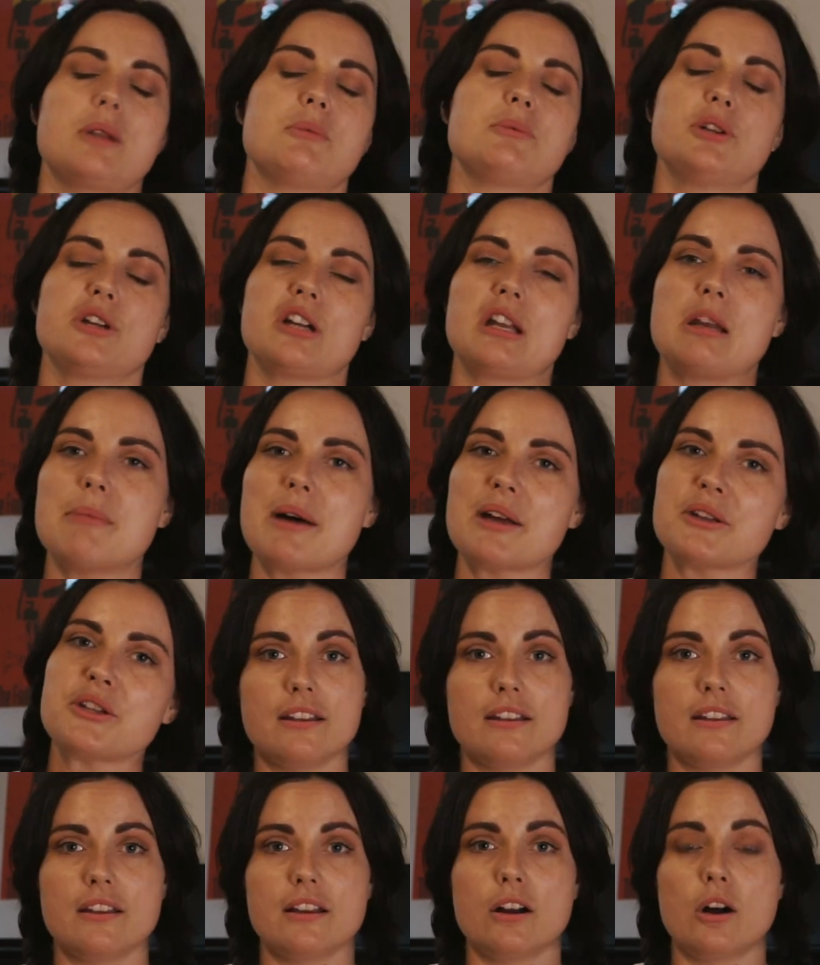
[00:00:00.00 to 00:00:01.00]
I'm talking about.
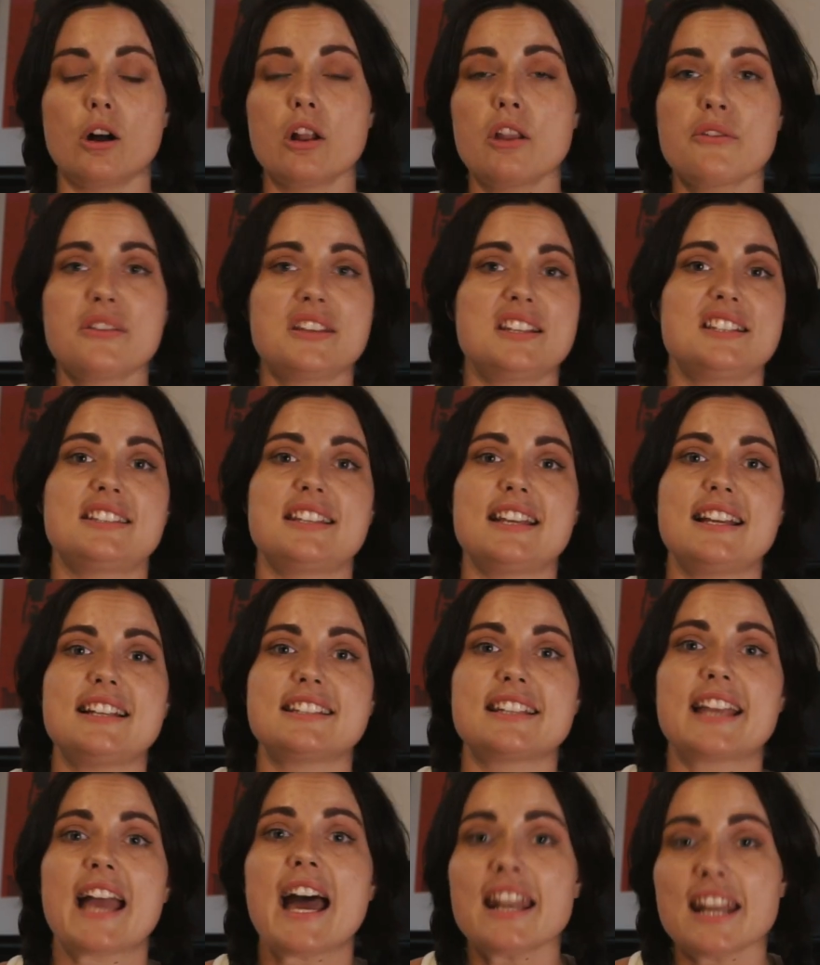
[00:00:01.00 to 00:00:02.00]
All of these
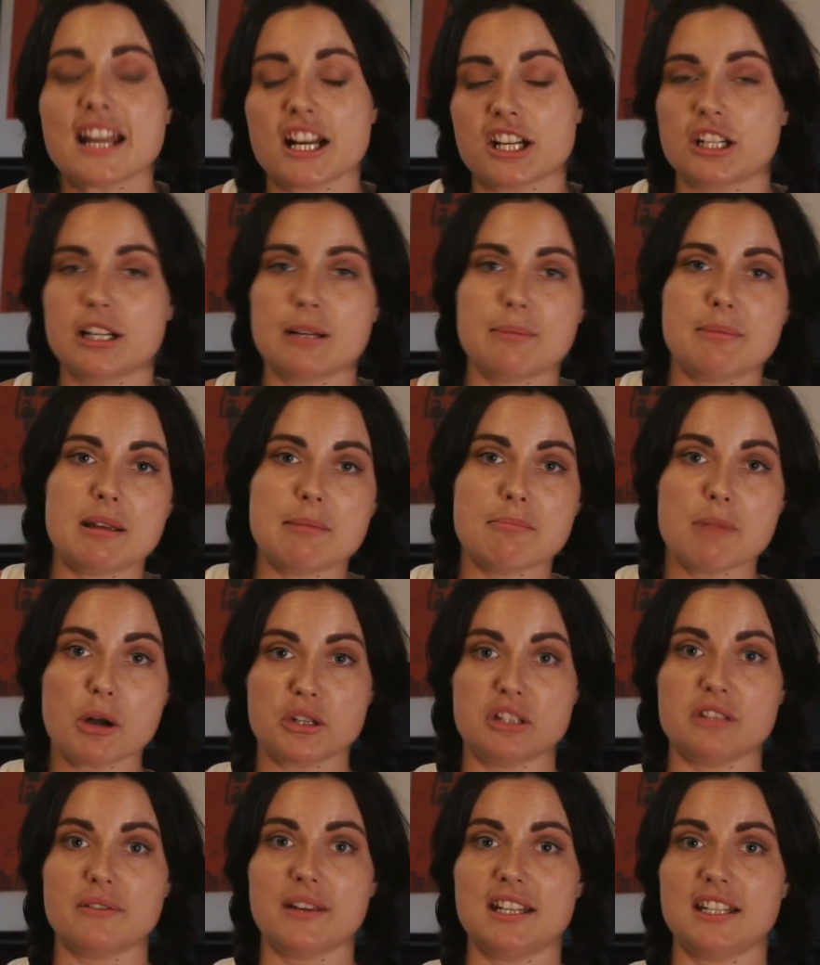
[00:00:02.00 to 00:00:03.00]
things can actually be
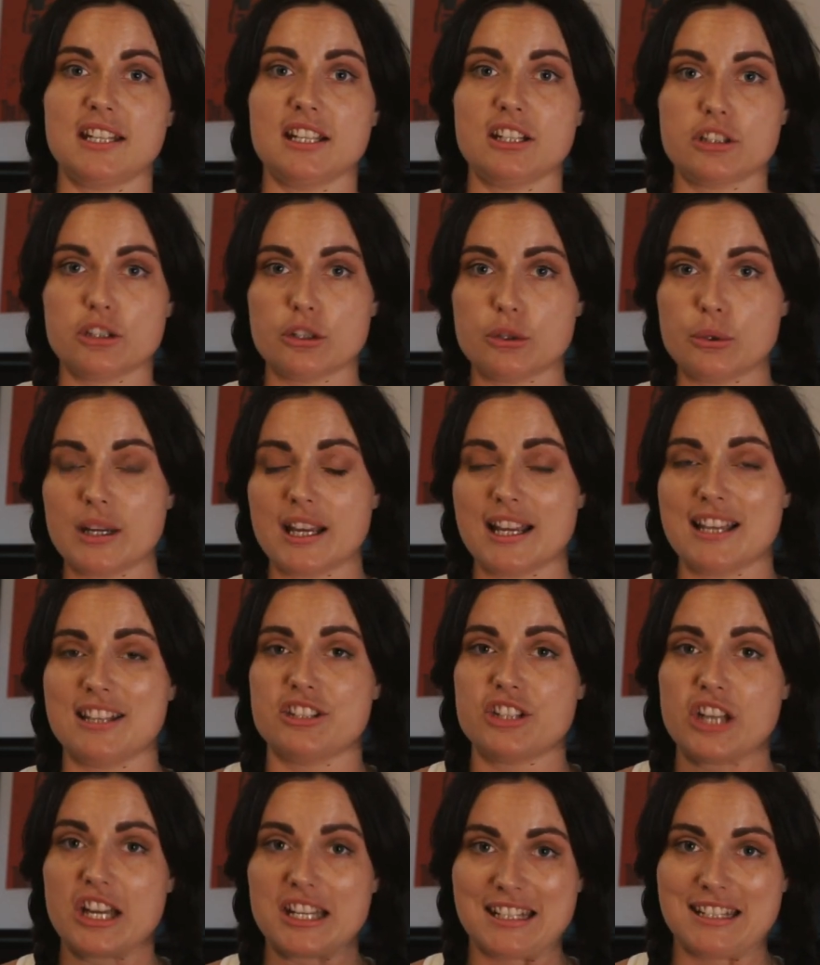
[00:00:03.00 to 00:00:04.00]
motivating to a
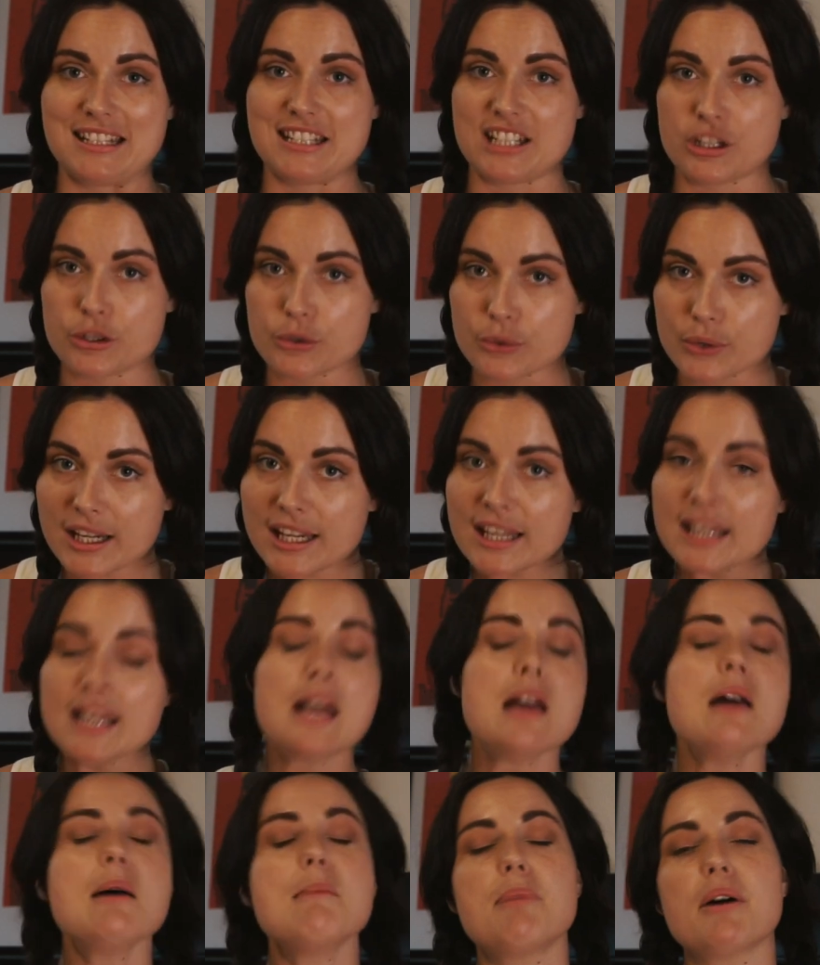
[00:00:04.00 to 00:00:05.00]
certain degree,
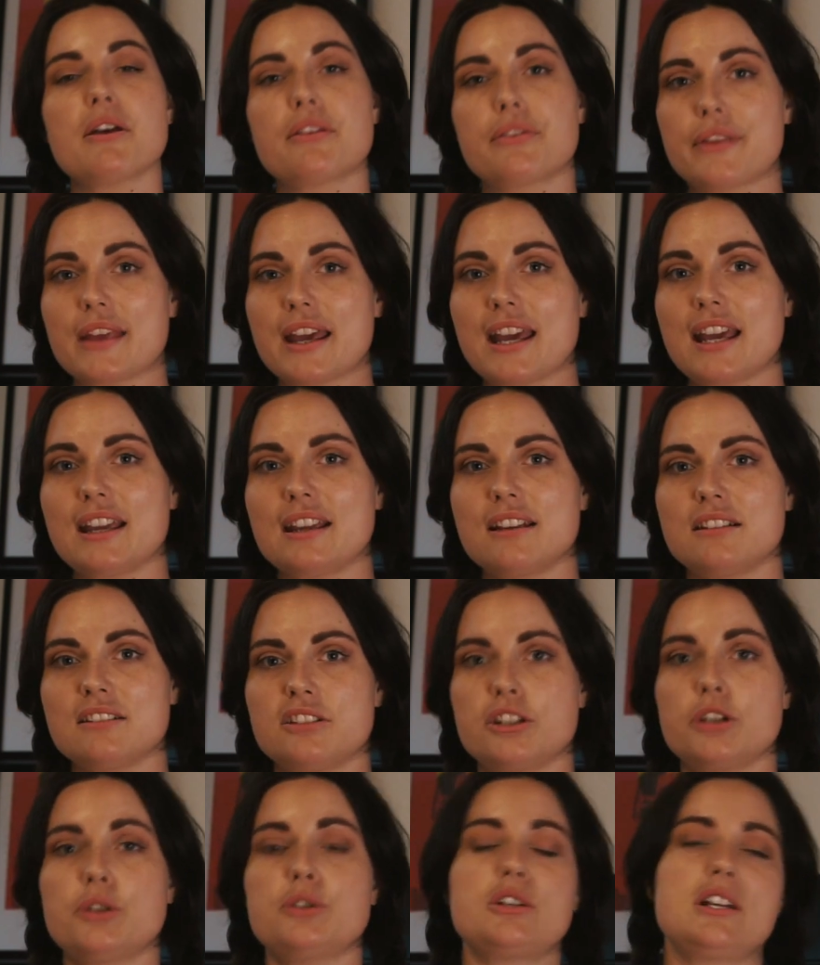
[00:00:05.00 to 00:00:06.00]
but they
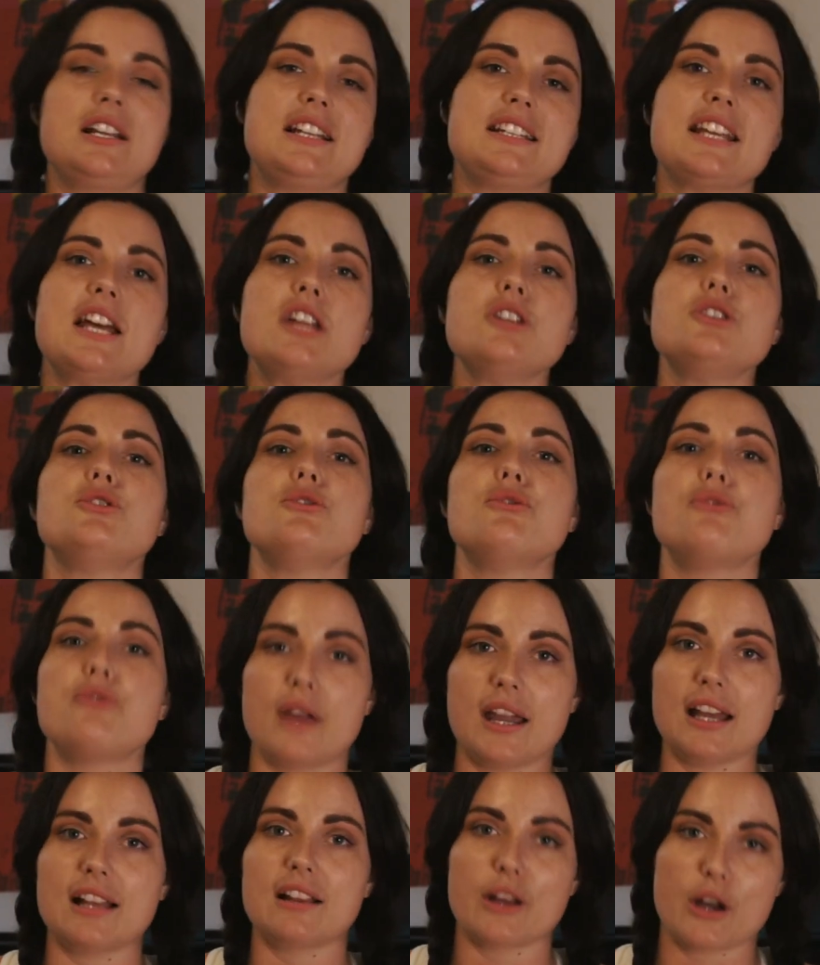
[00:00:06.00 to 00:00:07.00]
usually tend to
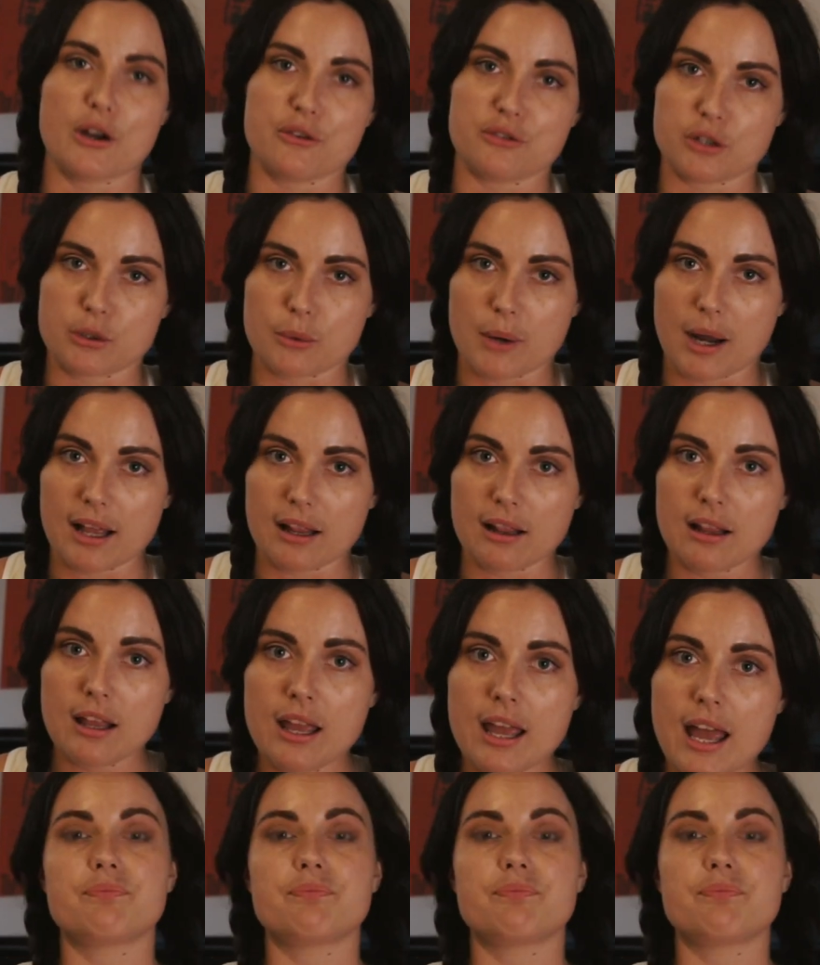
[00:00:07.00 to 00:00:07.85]
fail after a while.